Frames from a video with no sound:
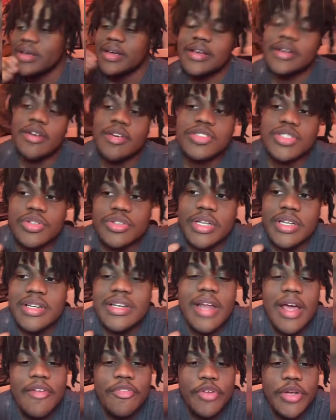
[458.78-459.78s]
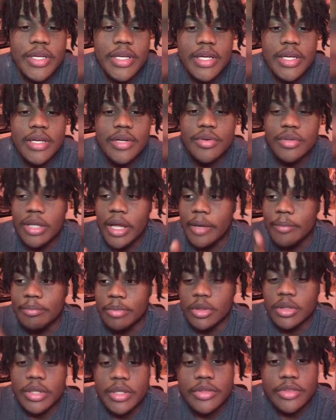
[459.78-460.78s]
also, didn't every kid who like
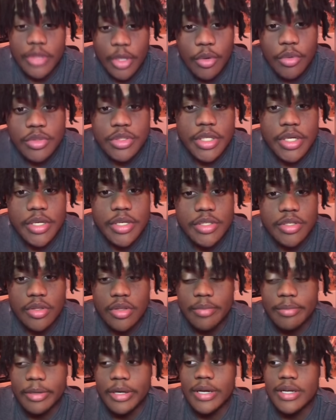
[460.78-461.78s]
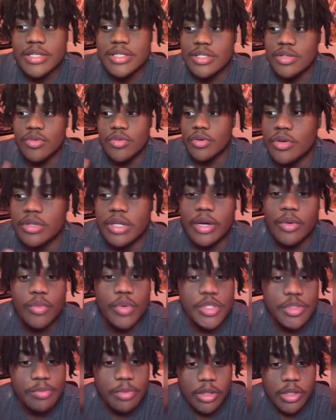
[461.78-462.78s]
bullied those kids on the bus or like wish
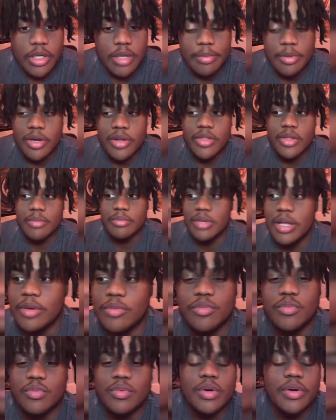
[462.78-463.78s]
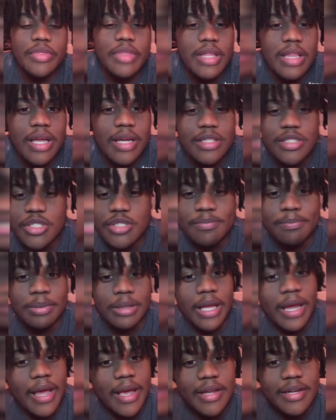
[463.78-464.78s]
bullying upon them, like weren't they like just
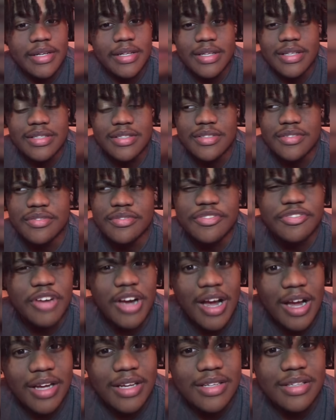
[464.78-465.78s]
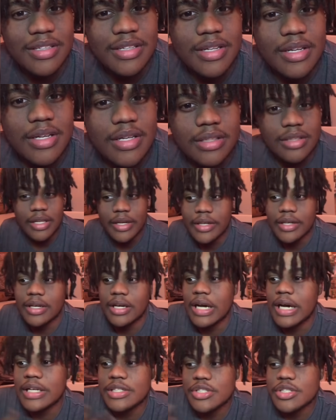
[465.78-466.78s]
bland as fuck? Like
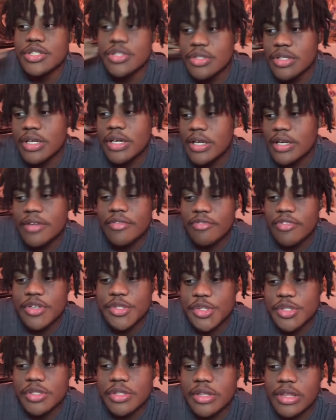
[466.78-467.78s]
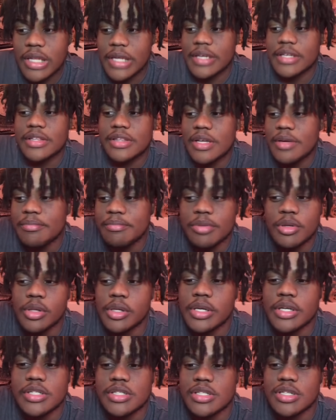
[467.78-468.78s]
I just can envision like them
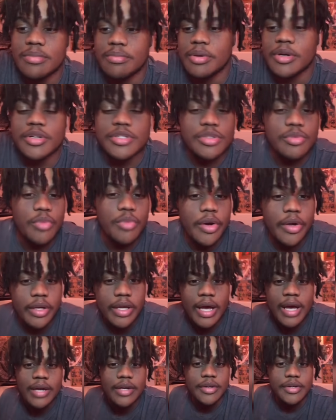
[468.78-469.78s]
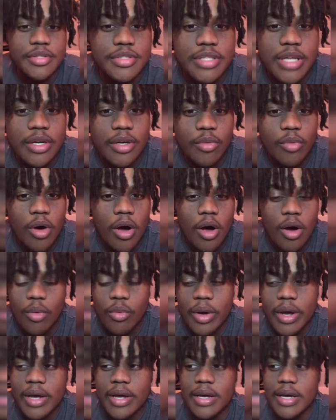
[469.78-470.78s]
bullying some person wearing cat ears down a
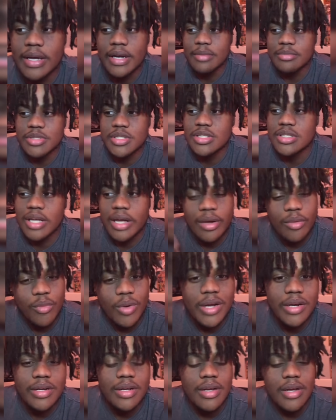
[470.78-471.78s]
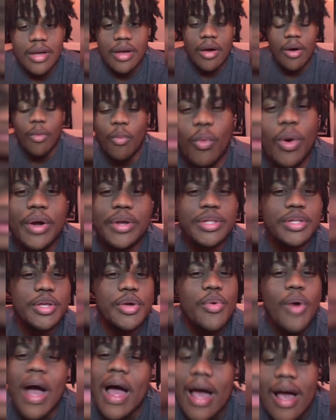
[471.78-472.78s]
hallway, and I'm just like, what do you
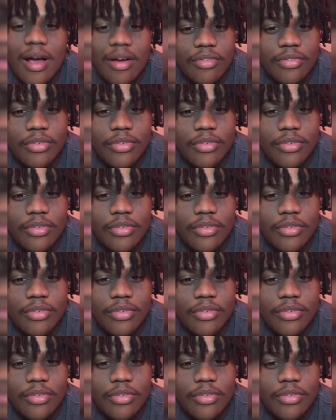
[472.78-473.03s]
have?